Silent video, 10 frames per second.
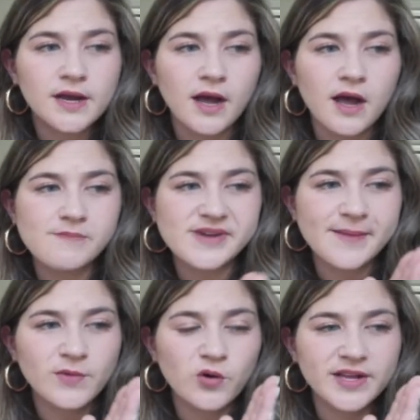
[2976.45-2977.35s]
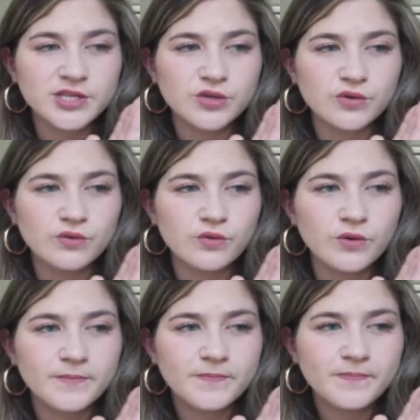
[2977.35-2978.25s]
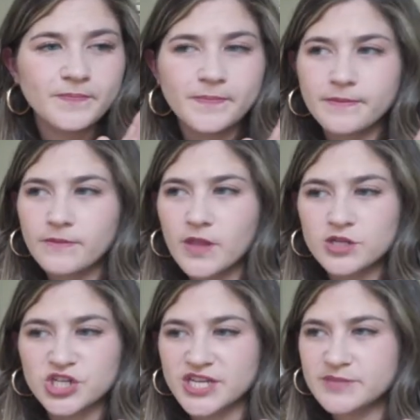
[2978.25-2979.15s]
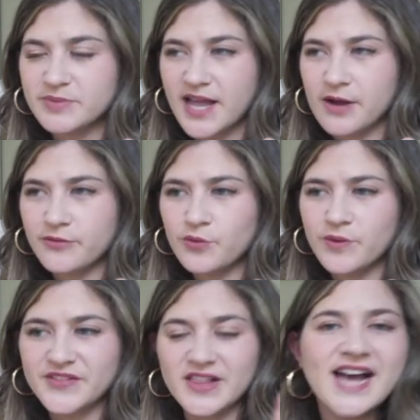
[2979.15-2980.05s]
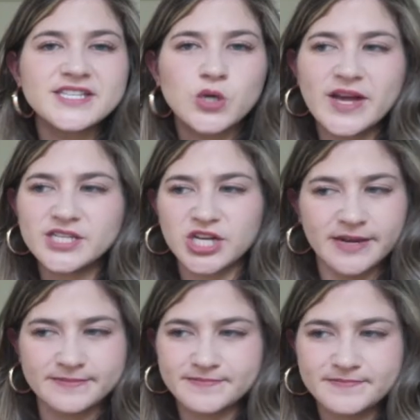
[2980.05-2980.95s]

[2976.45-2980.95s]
I'm going to just plow through. We got the last question.